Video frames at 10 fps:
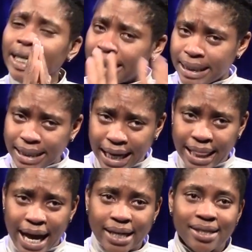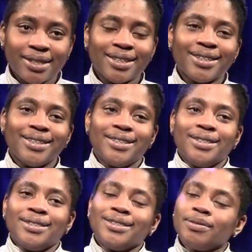I didn't say that,
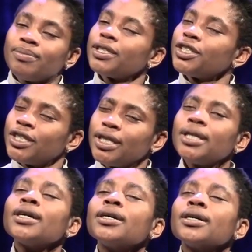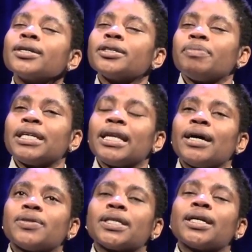but she heard me
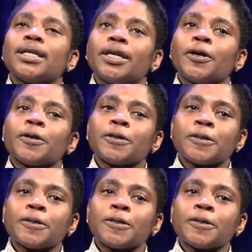loud and clear.